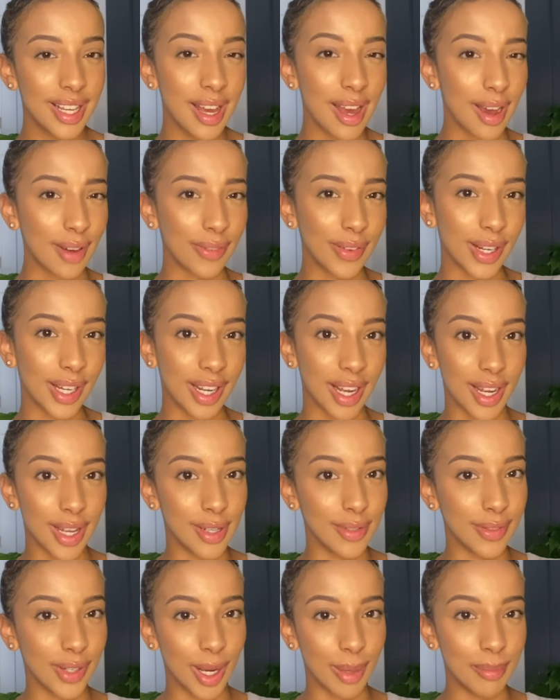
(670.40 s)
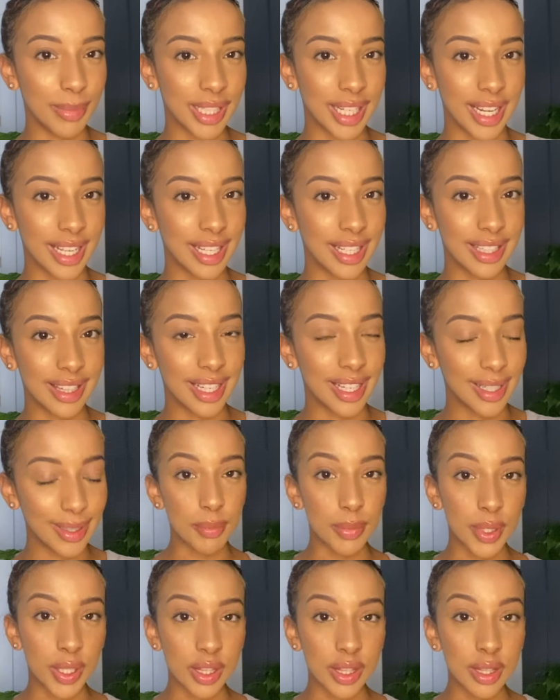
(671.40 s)
I feel like I overcomplicated that.
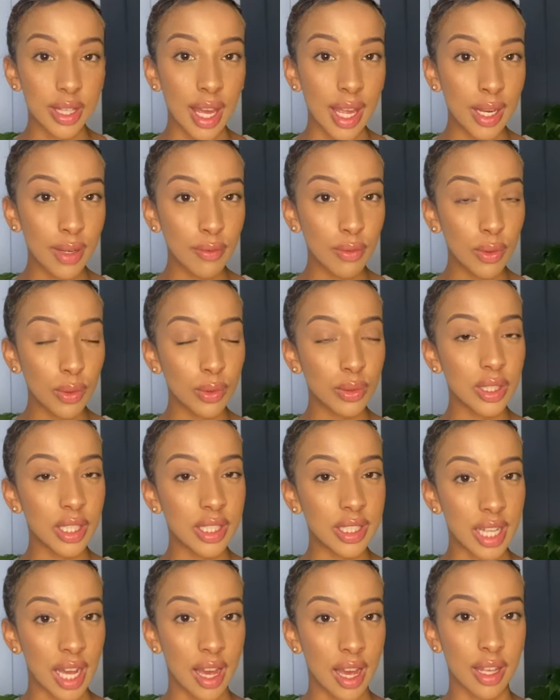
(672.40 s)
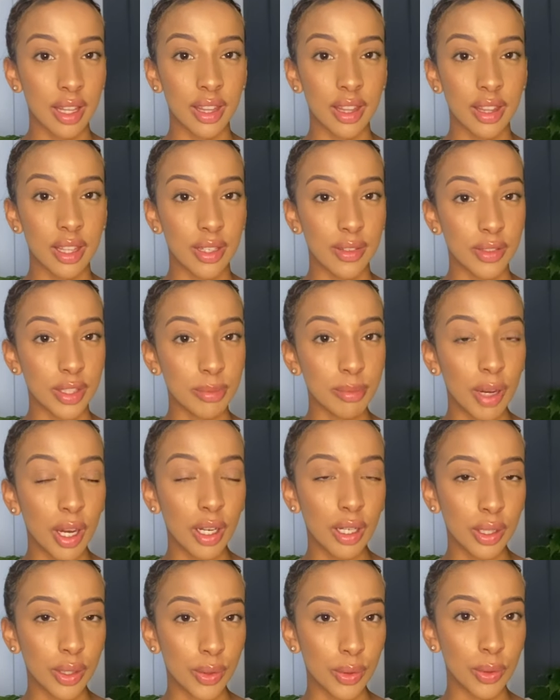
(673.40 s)
But they ruled the death of
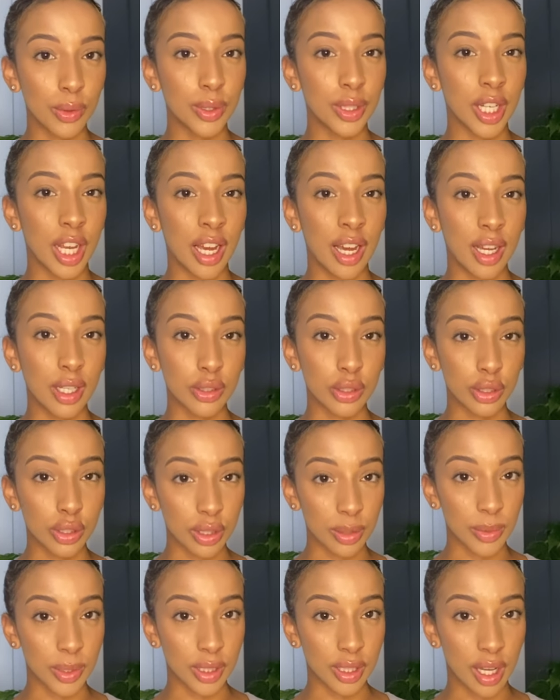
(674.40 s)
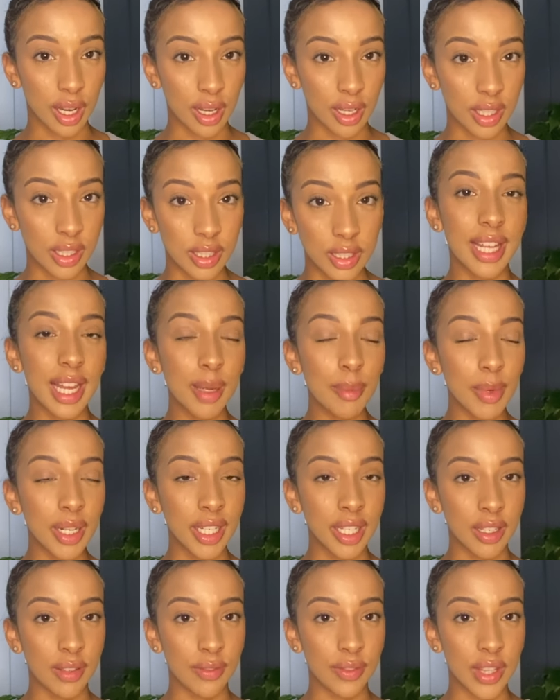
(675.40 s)
Smiley Coulter as a suicide. They
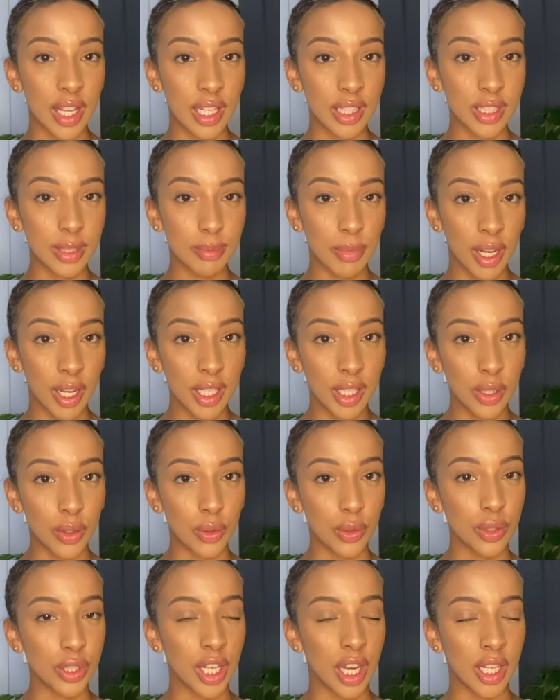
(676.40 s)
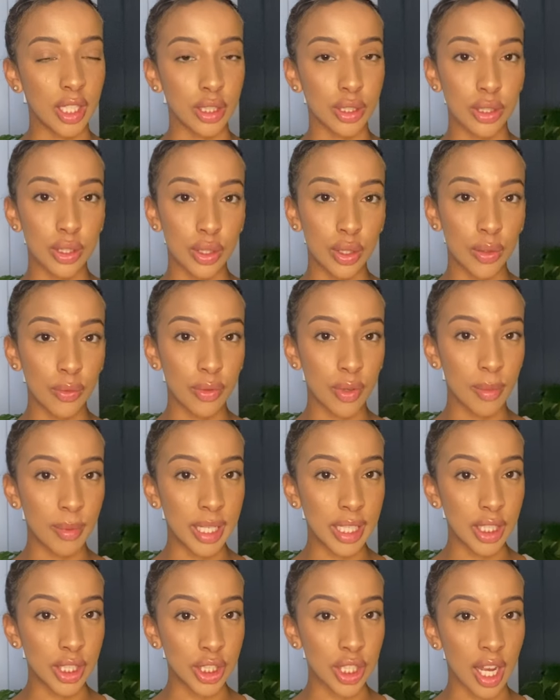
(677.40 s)
believe that Smiley Coulter stood up from
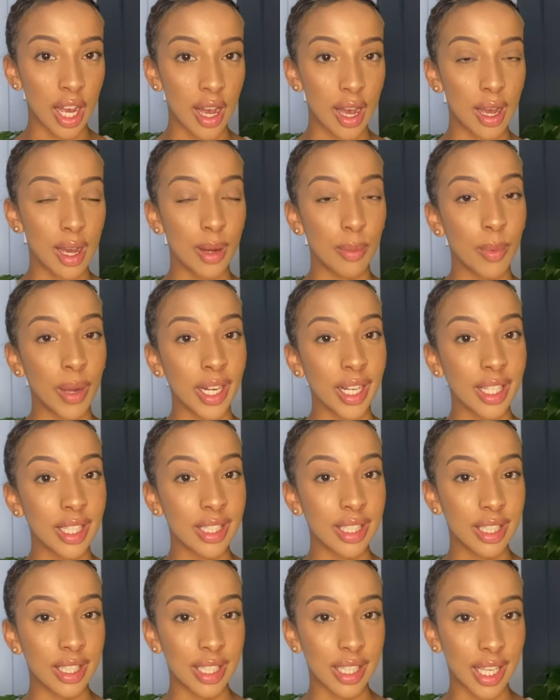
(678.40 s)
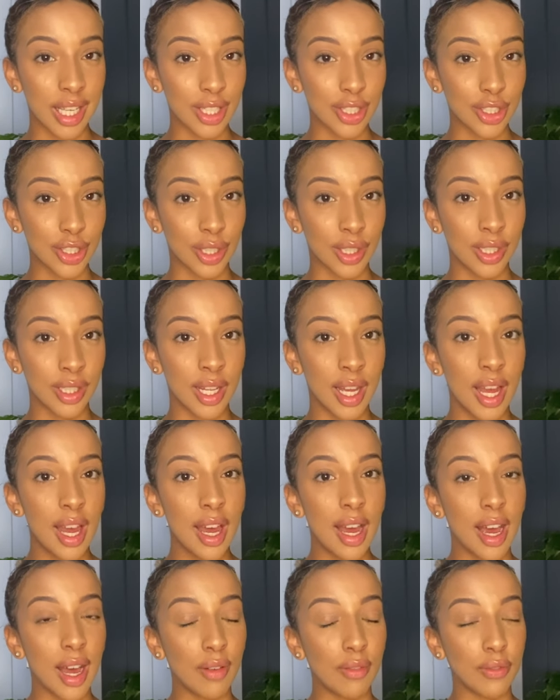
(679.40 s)
his chair and went into the kitchen,
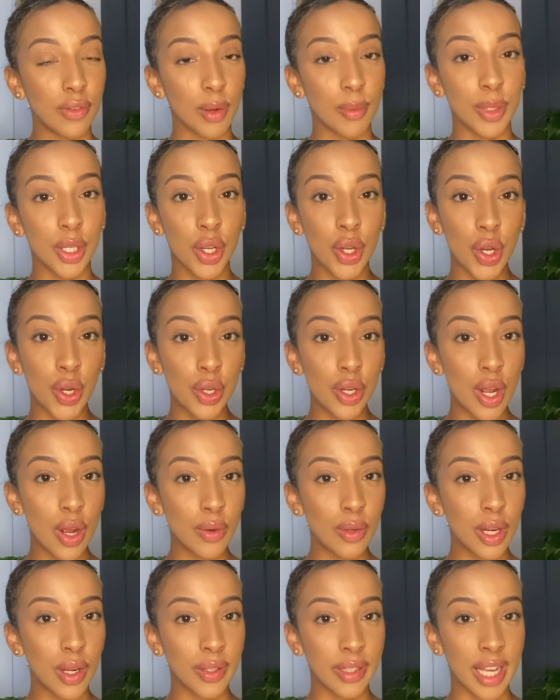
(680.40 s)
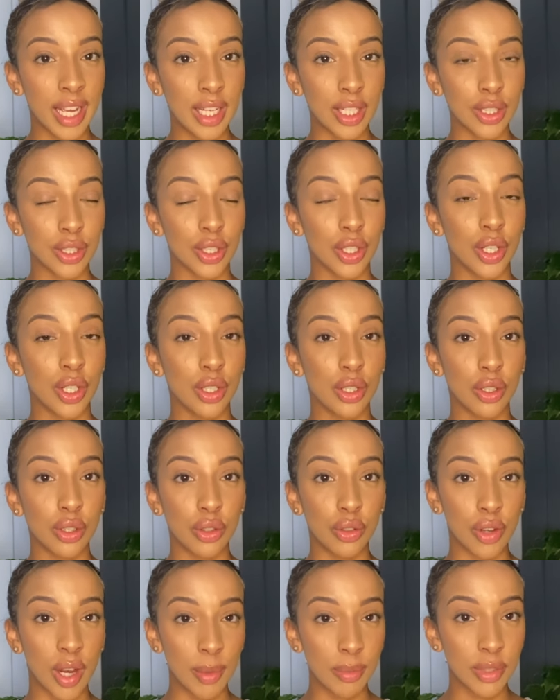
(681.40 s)
and from an unknown location,
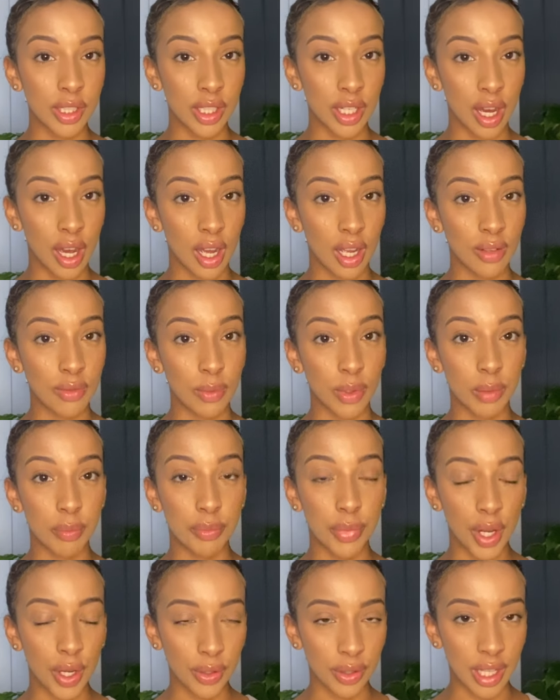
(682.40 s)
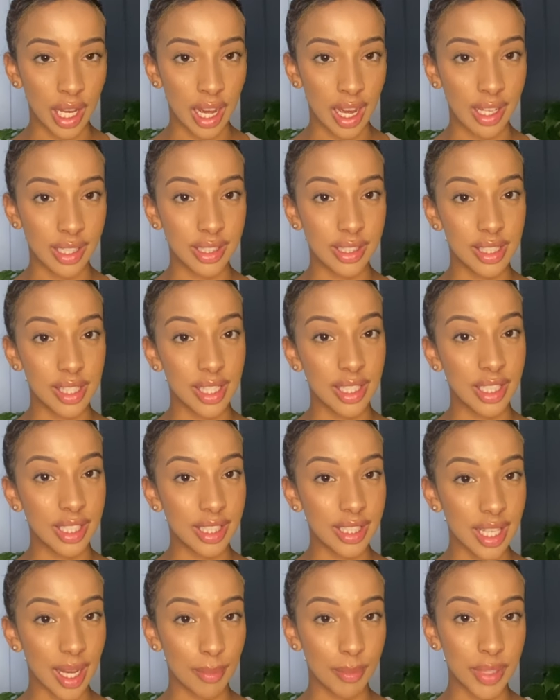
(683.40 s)
grabbed a knife with both hands and
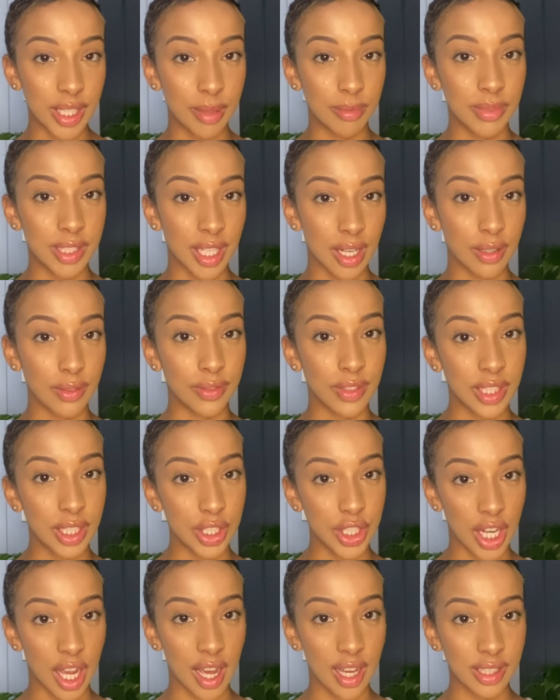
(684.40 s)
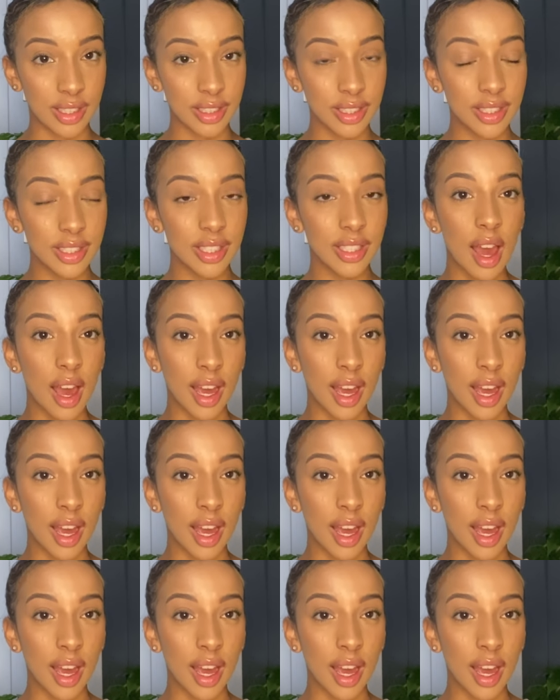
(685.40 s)
stabbed himself in the chest.